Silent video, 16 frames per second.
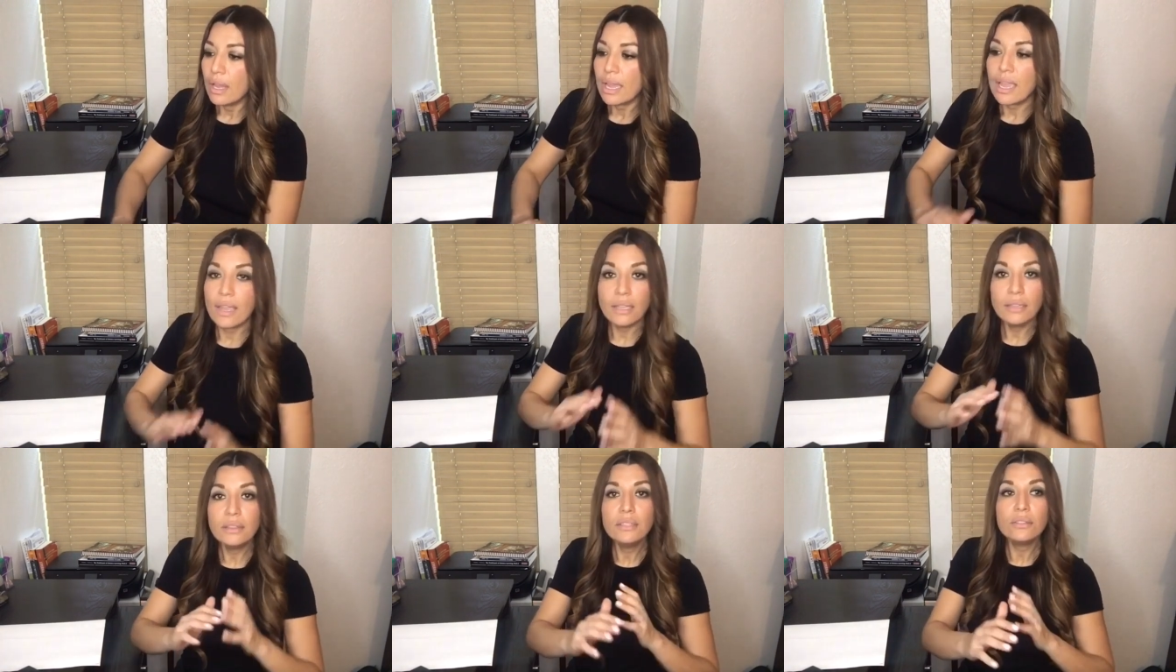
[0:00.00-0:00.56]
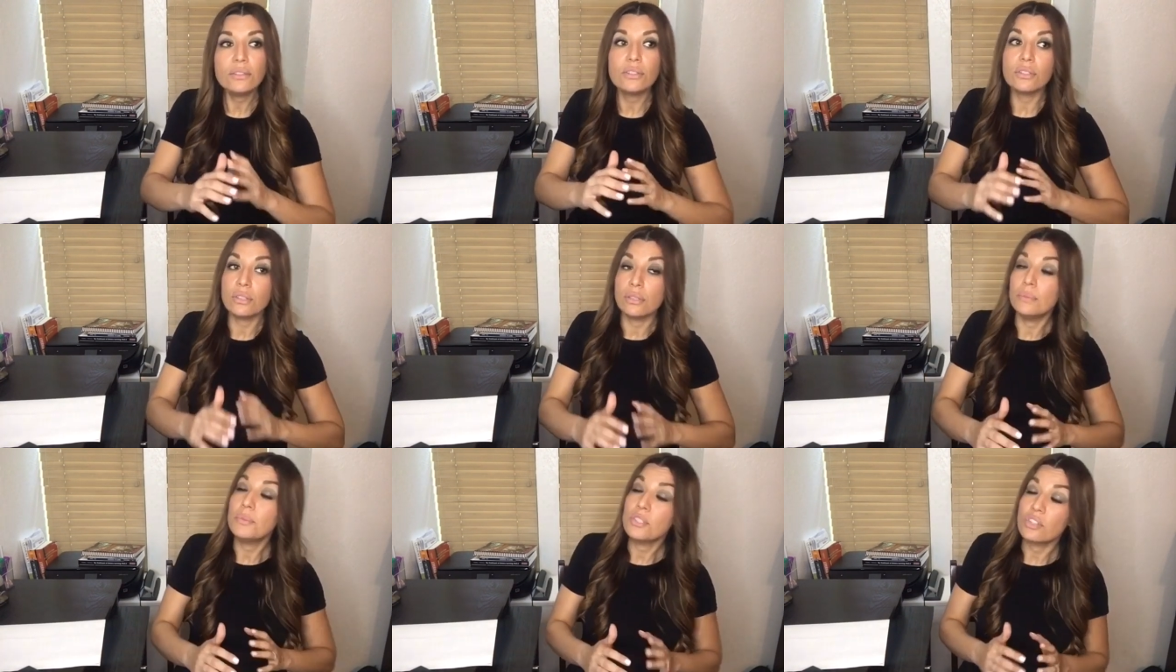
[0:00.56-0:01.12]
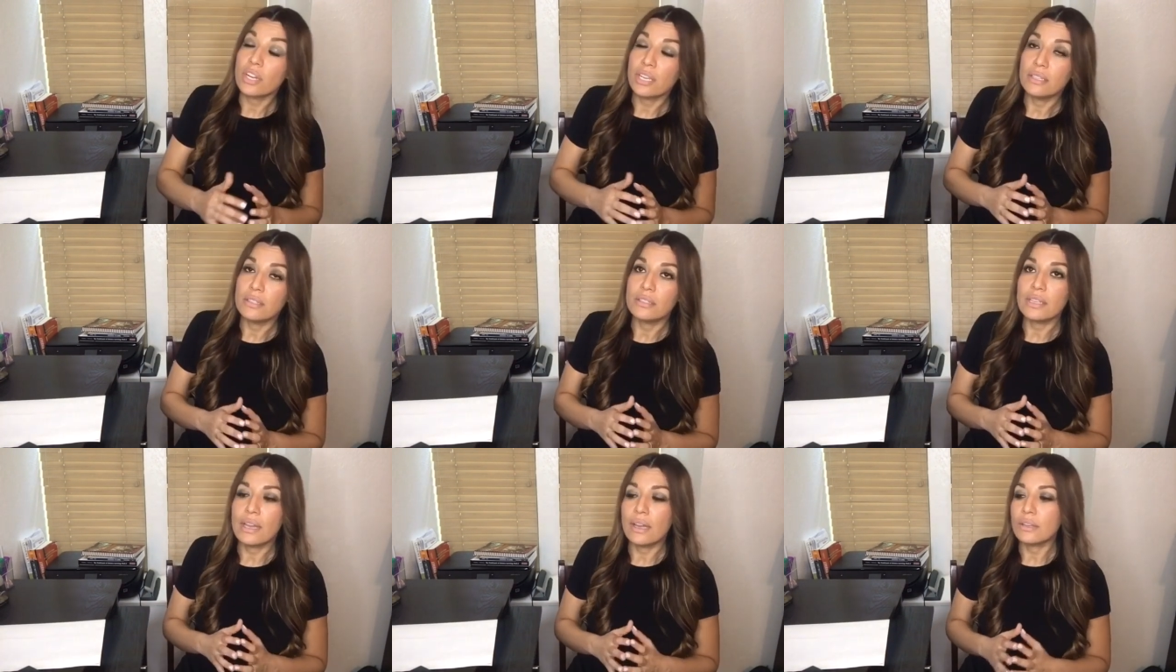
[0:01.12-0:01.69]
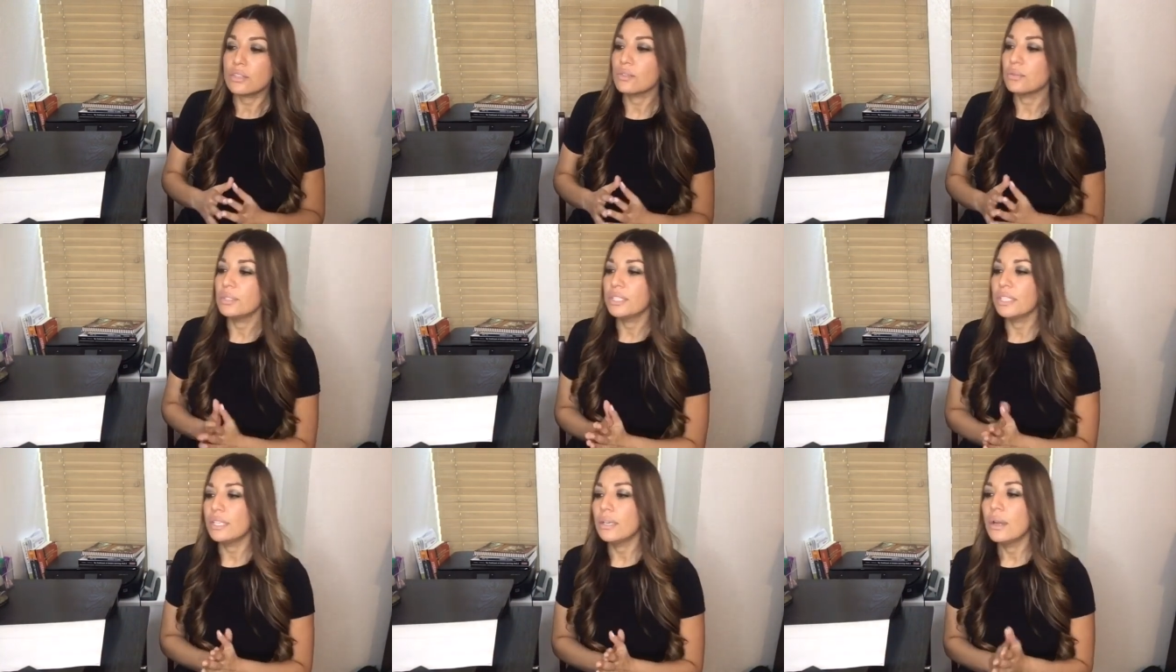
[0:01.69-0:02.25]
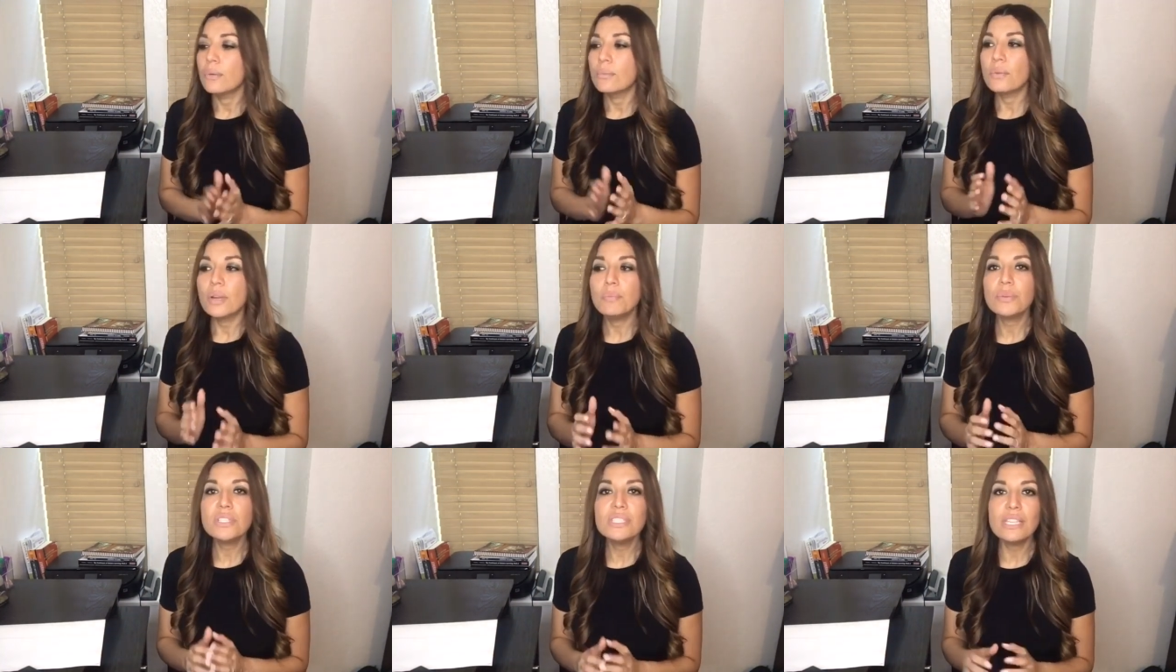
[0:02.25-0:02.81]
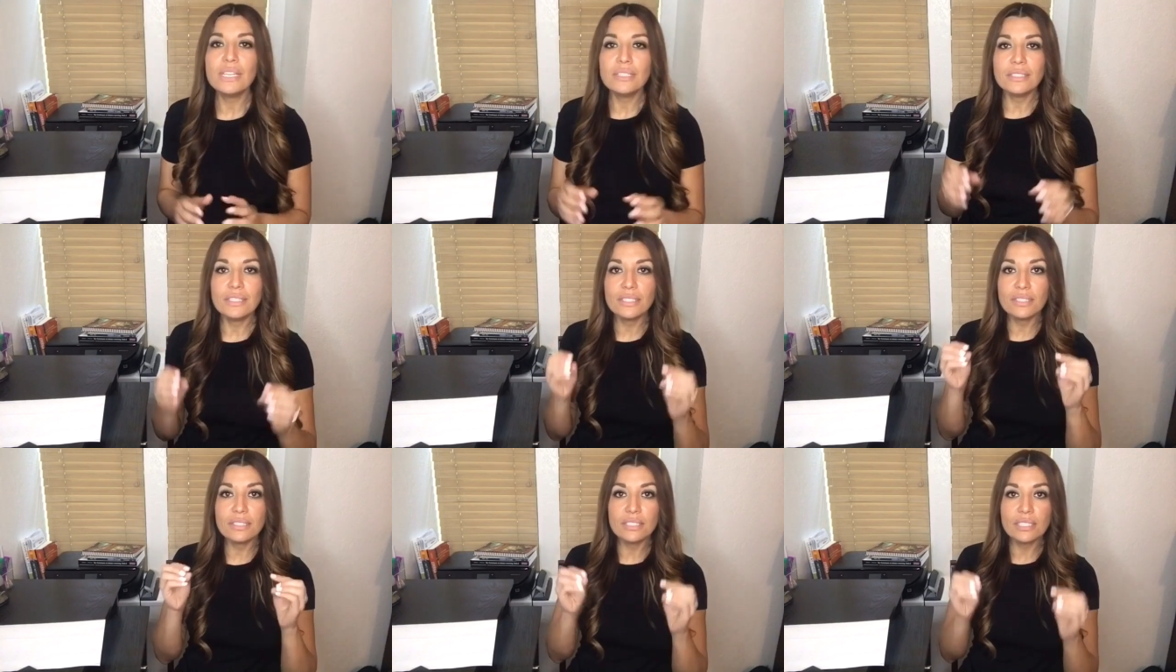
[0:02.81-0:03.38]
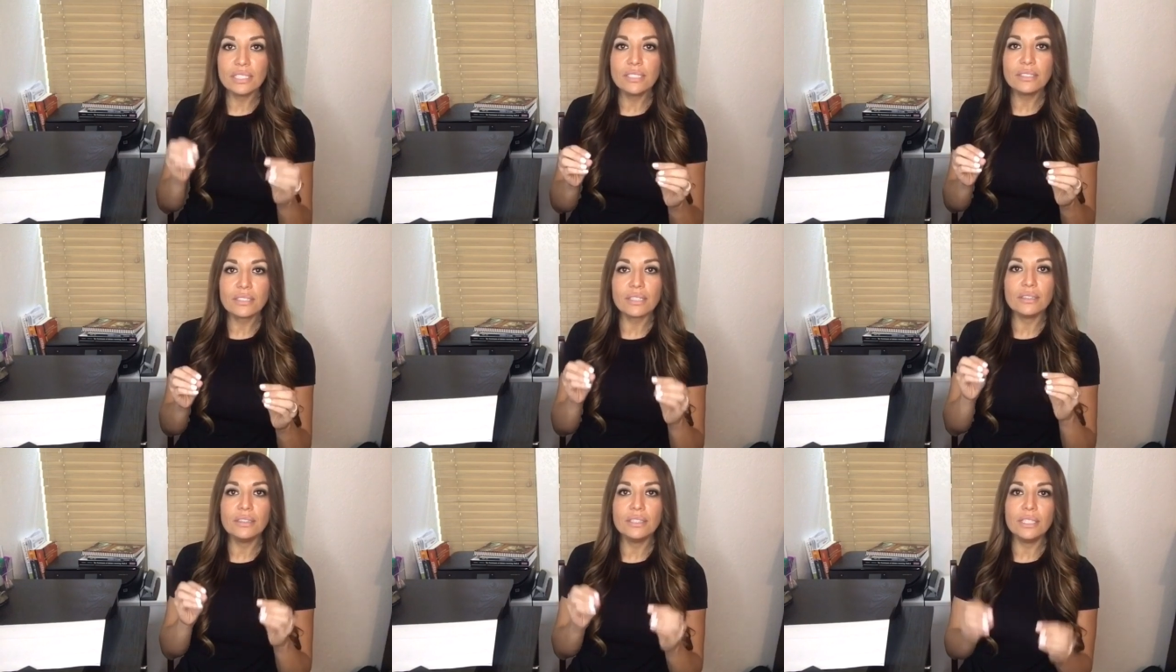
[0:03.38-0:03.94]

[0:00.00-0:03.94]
and their substrands actually represent a distinct